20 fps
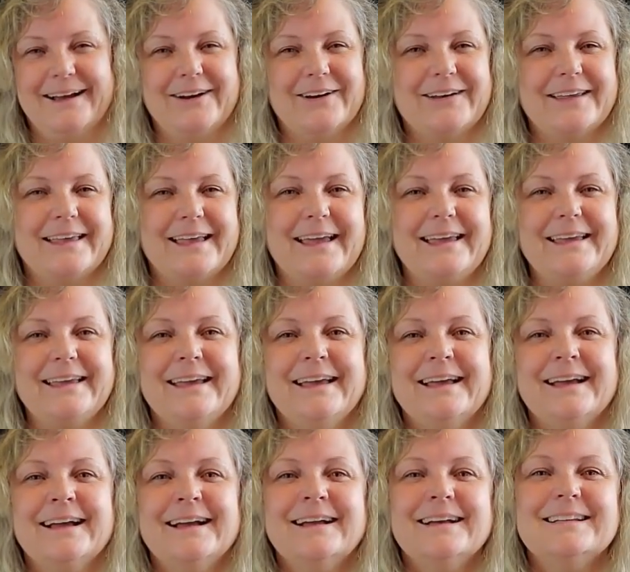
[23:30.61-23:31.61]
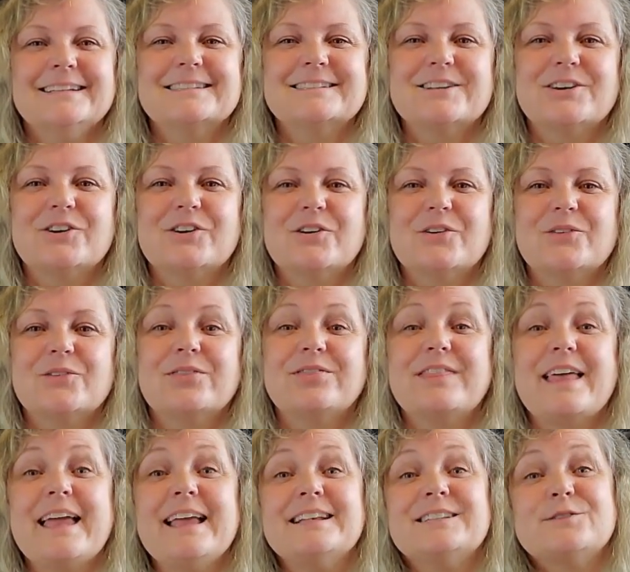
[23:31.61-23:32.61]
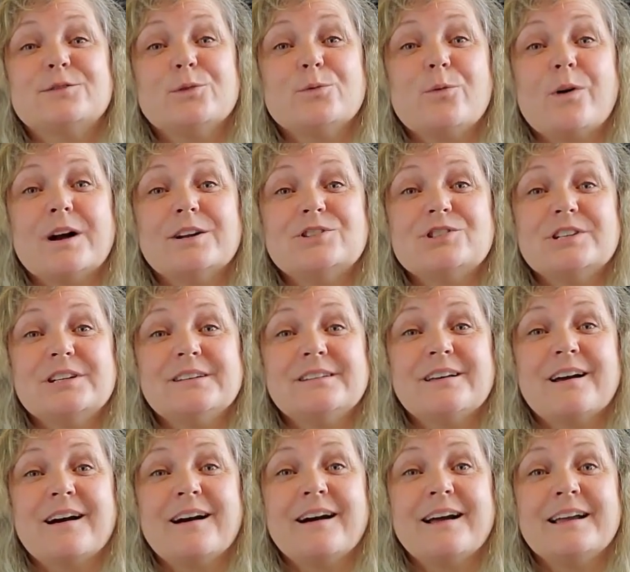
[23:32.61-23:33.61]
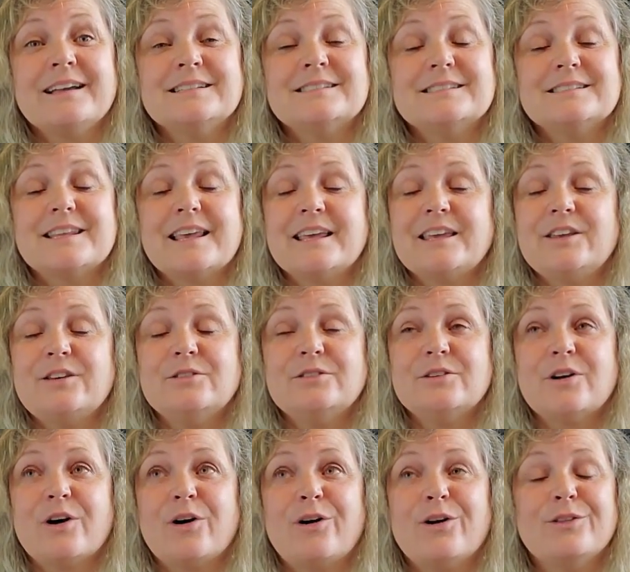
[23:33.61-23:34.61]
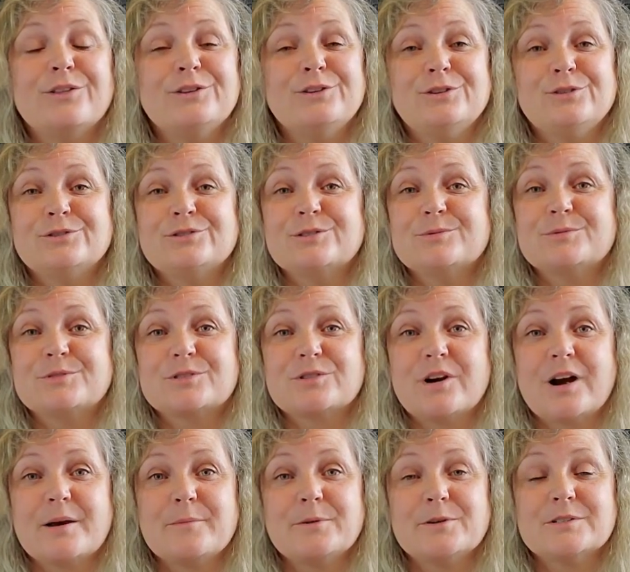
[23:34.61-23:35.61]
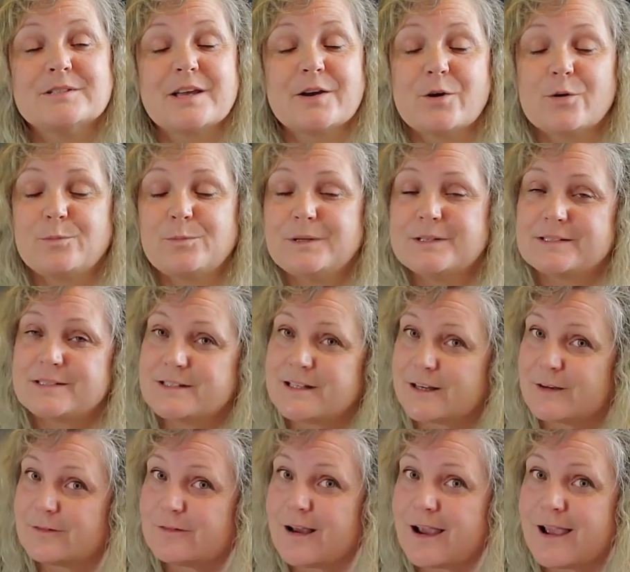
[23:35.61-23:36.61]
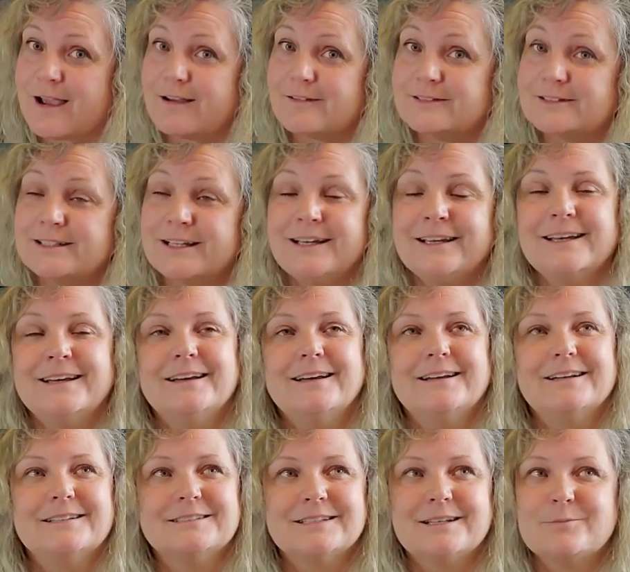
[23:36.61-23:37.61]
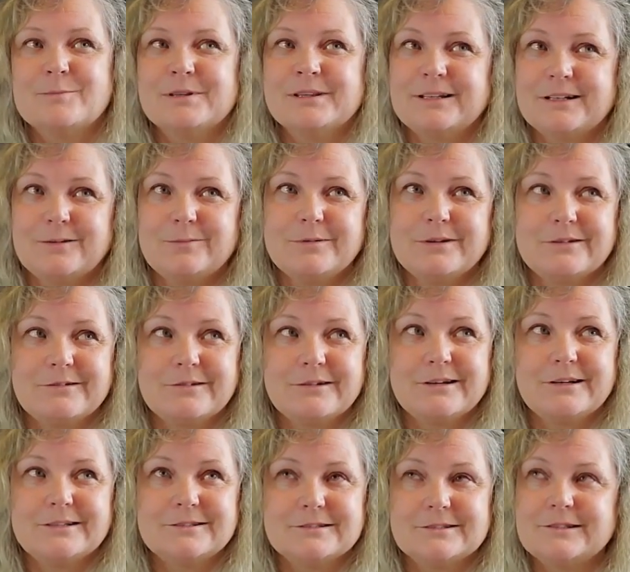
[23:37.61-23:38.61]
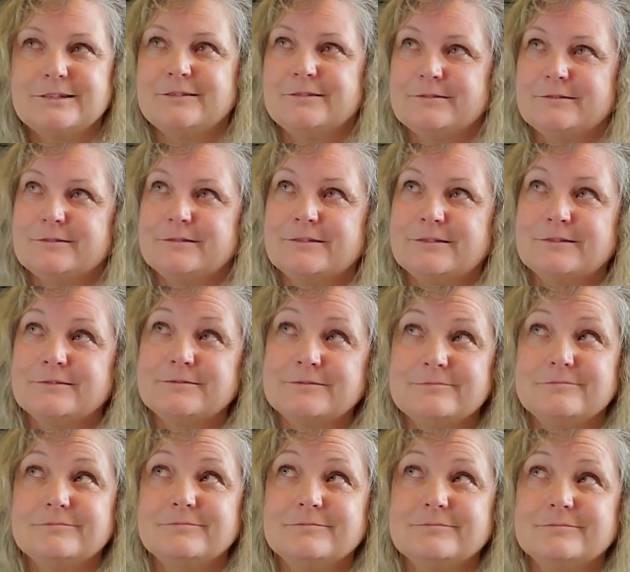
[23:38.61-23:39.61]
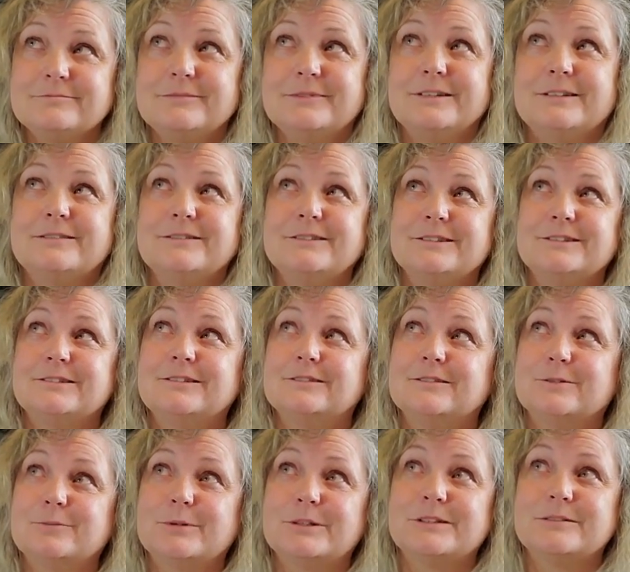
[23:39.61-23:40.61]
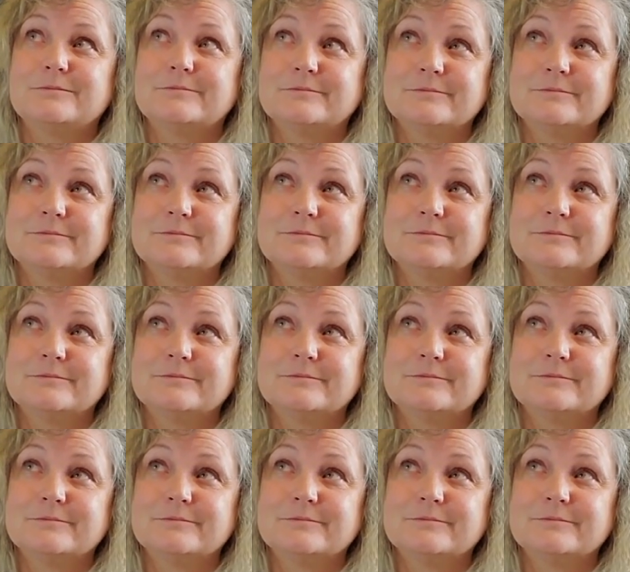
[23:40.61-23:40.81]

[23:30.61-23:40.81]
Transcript: okay so thanks for watching guys thank you to all the new subscribers i hope you stick around because i'm a little bit crazy yeah, just a little bit